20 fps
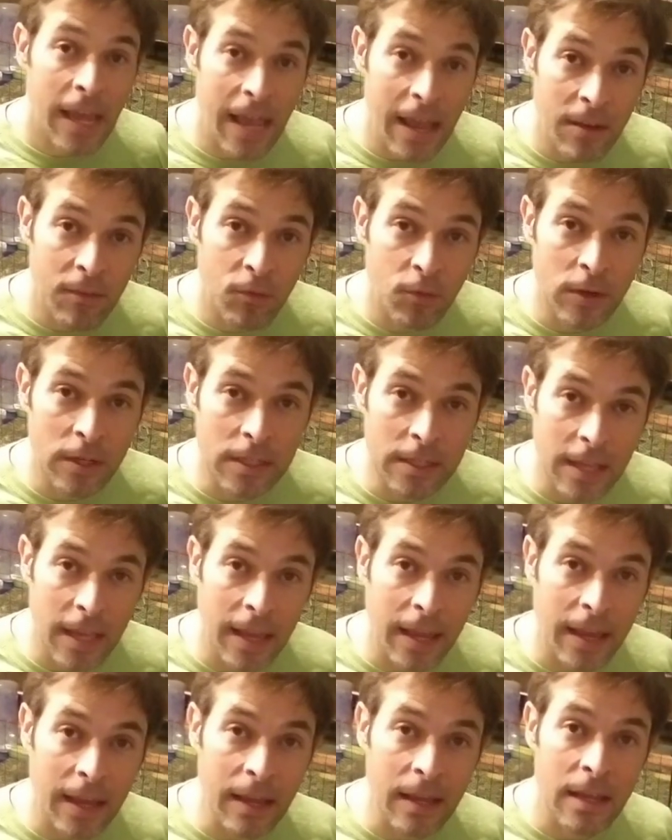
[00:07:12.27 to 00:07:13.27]
every
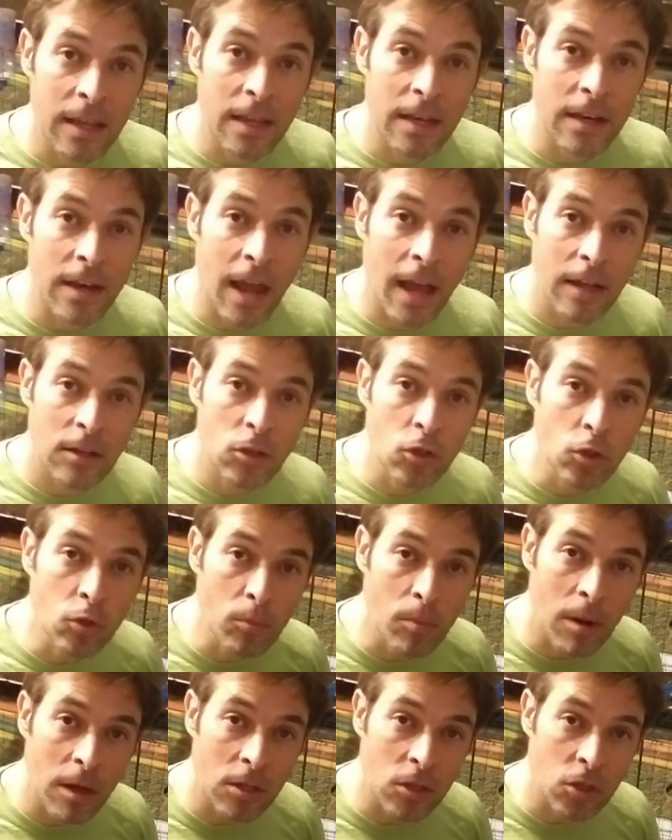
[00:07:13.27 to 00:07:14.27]
day. Not too
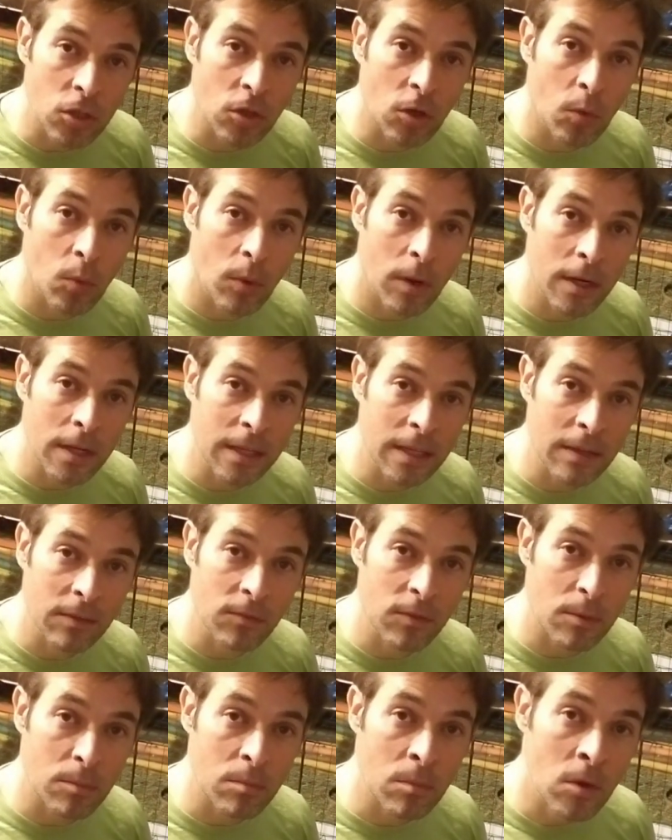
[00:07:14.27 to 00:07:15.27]
much. You don't want to
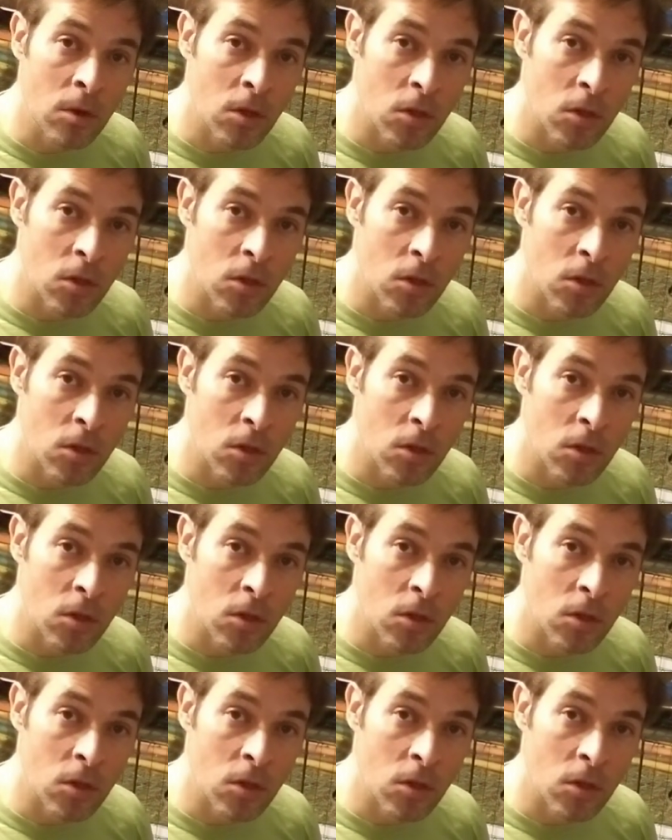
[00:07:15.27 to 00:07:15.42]
give them